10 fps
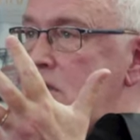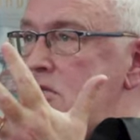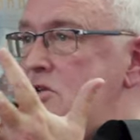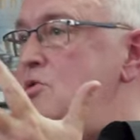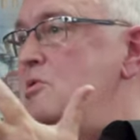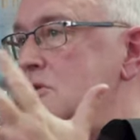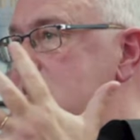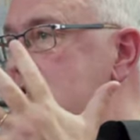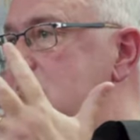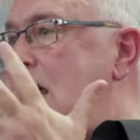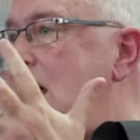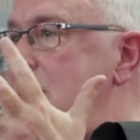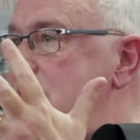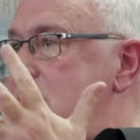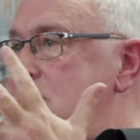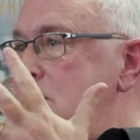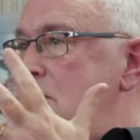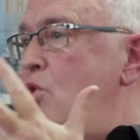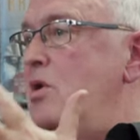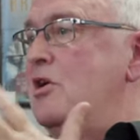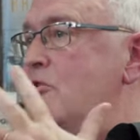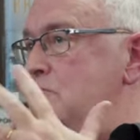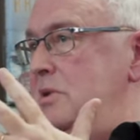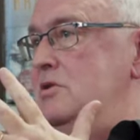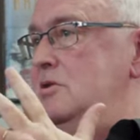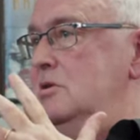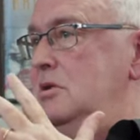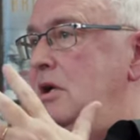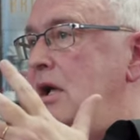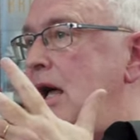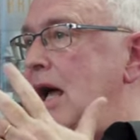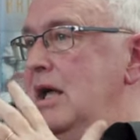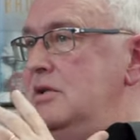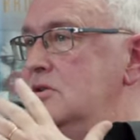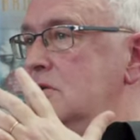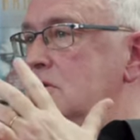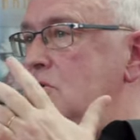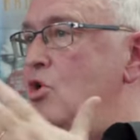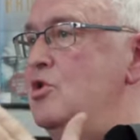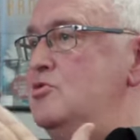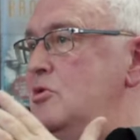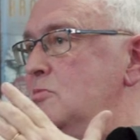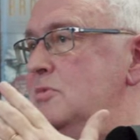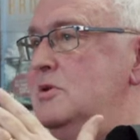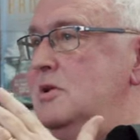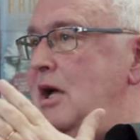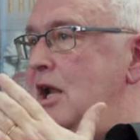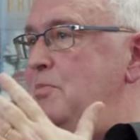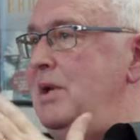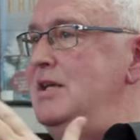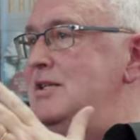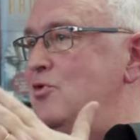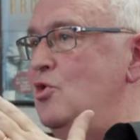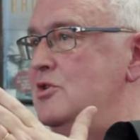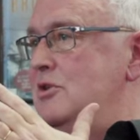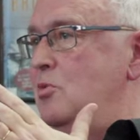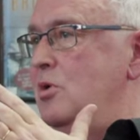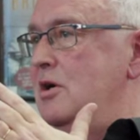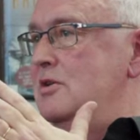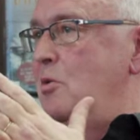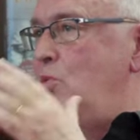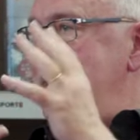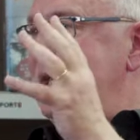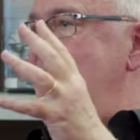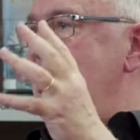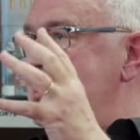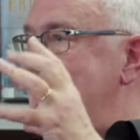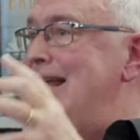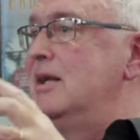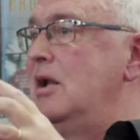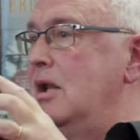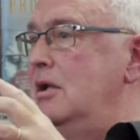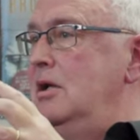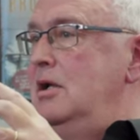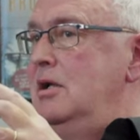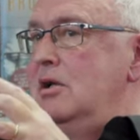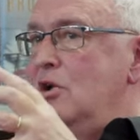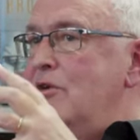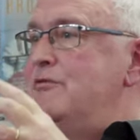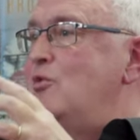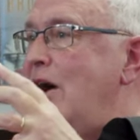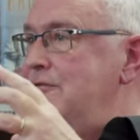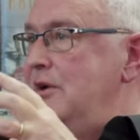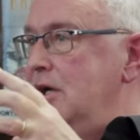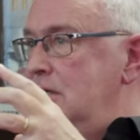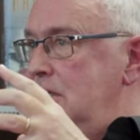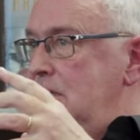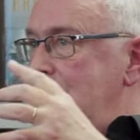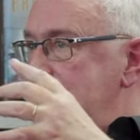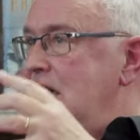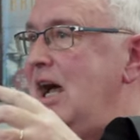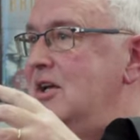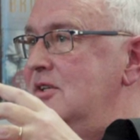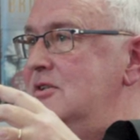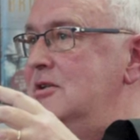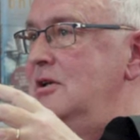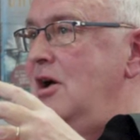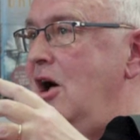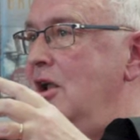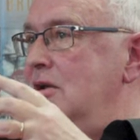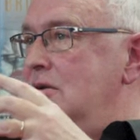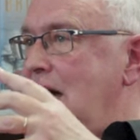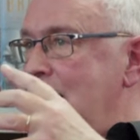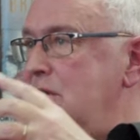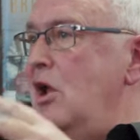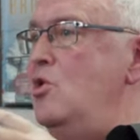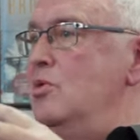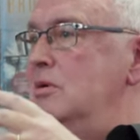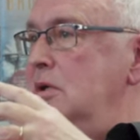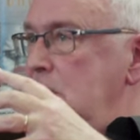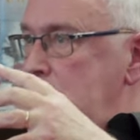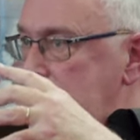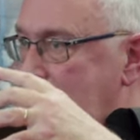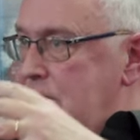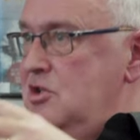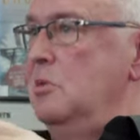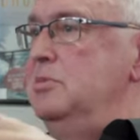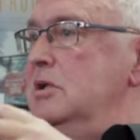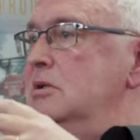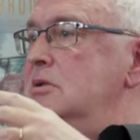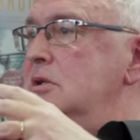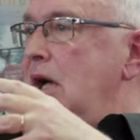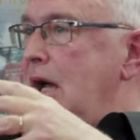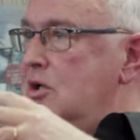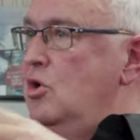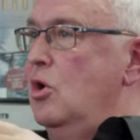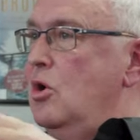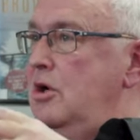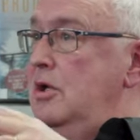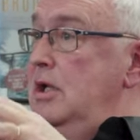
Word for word: schools and local government and courtrooms and a police force that works. And we cannot handle Luftwaffe attacks on Athlone and Dublin and Cork.